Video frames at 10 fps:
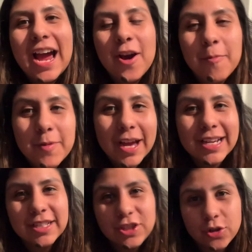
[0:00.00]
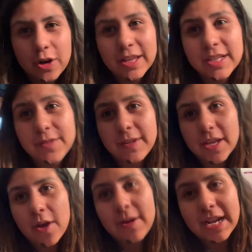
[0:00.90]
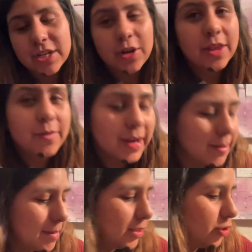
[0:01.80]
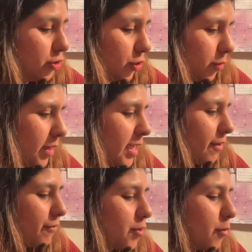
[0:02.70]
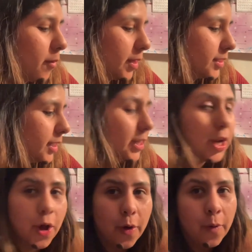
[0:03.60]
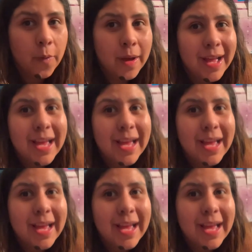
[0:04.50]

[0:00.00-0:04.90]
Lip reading: hope you guys enjoyed this video, and I totally recommend you do it if you want to know.